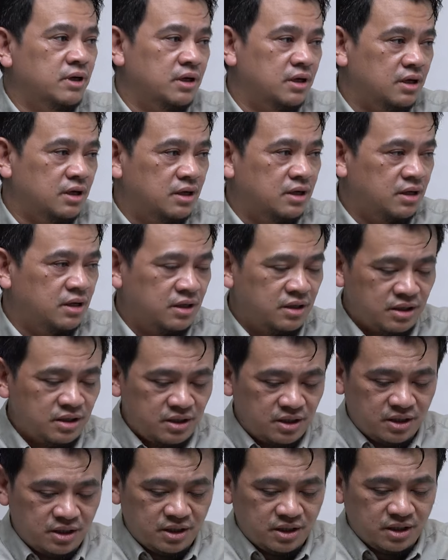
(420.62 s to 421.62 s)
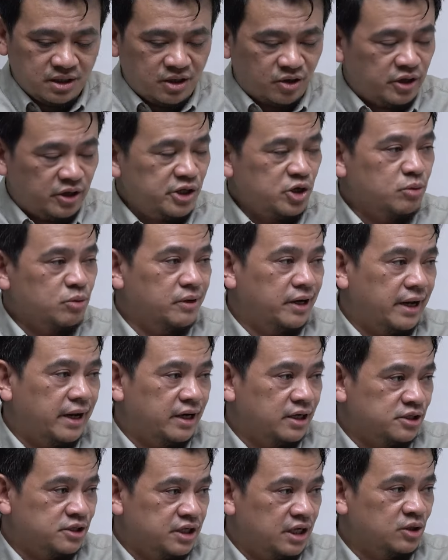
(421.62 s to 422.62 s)
a renewable
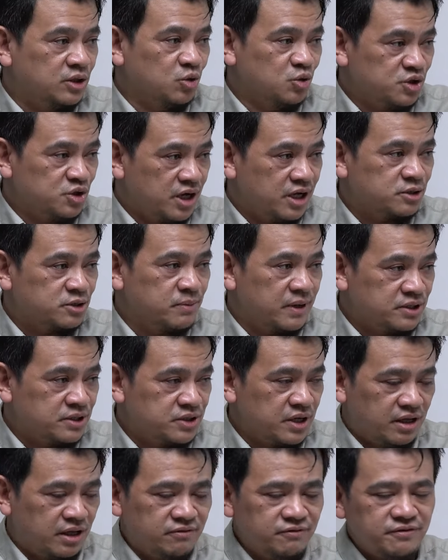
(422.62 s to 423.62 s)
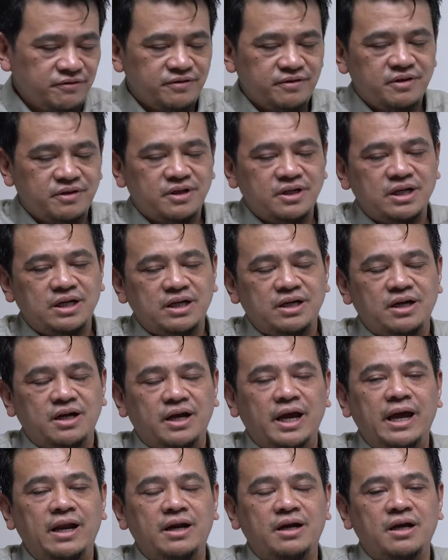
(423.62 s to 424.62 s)
energy enthusiast myself. Yes.
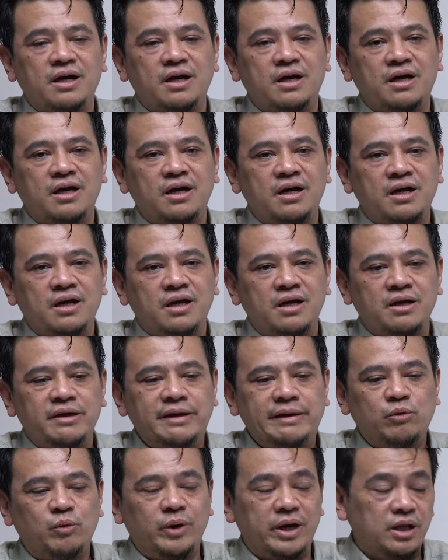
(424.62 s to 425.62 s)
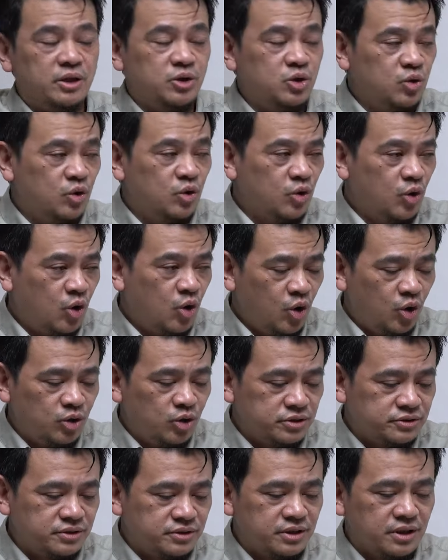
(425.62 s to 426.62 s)
And you
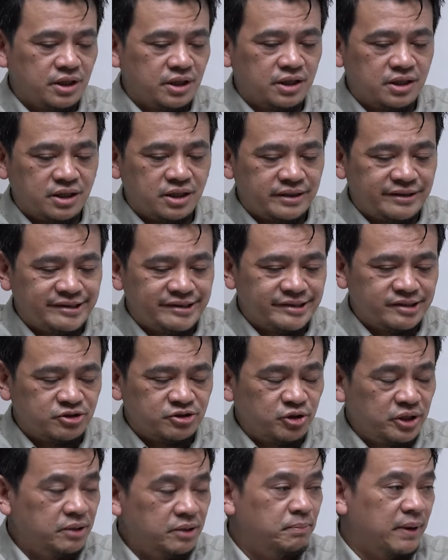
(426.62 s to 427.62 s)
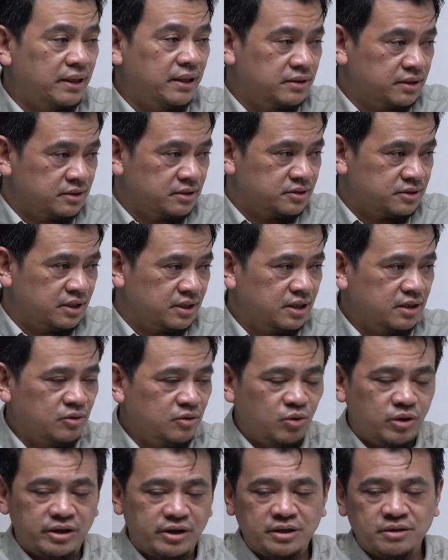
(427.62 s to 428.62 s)
hold 3 patents,
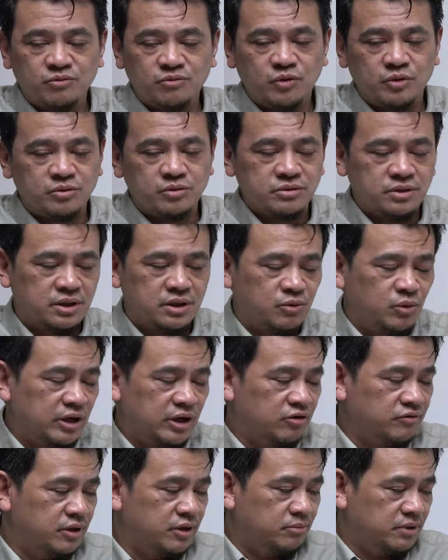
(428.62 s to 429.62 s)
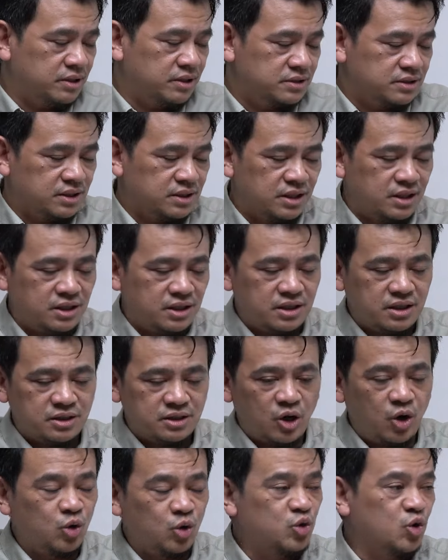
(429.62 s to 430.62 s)
one of them is
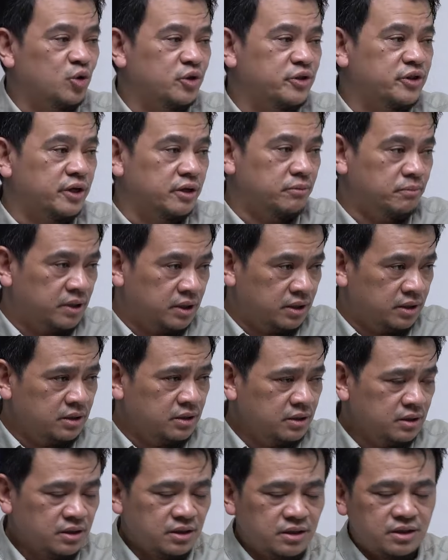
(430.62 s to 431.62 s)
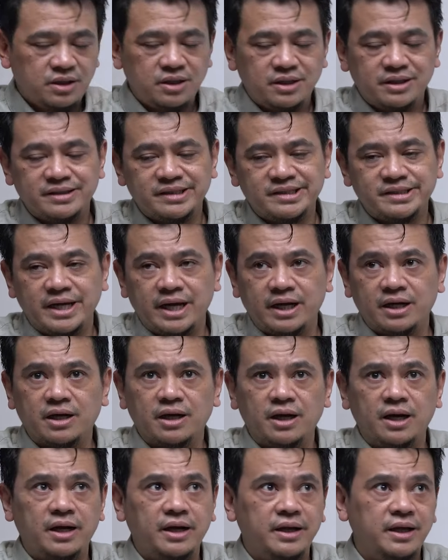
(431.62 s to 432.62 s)
auto thermal,
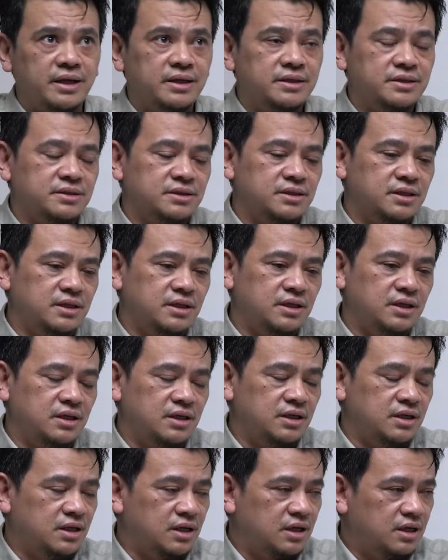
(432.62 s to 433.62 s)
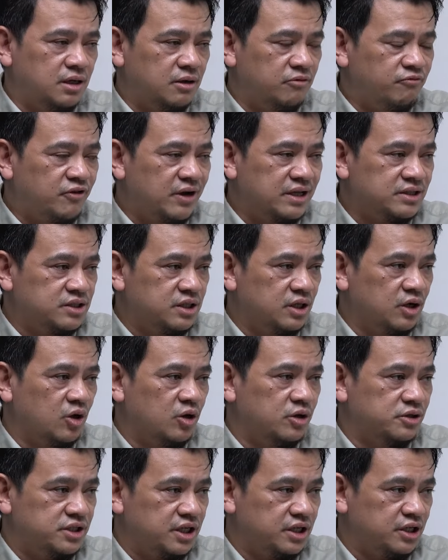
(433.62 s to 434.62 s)
second is the fuzzy
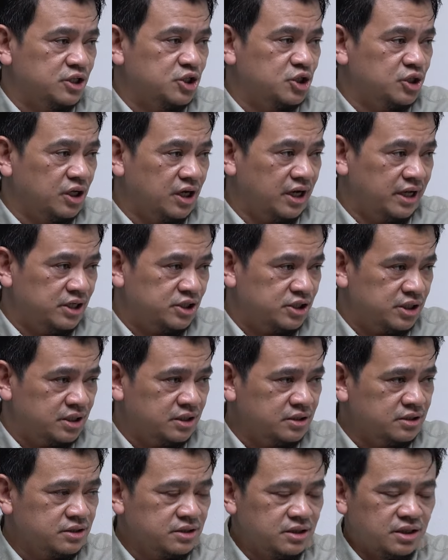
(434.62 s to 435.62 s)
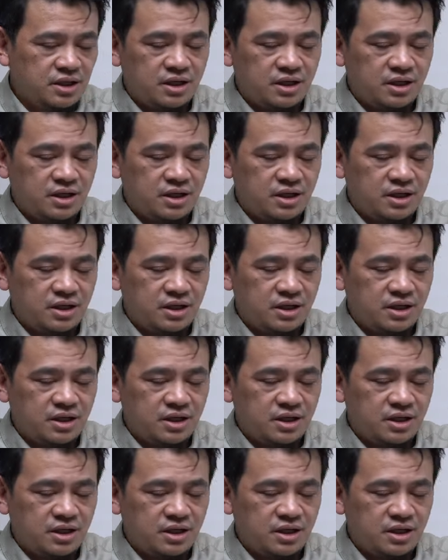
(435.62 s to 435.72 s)
logic distillation,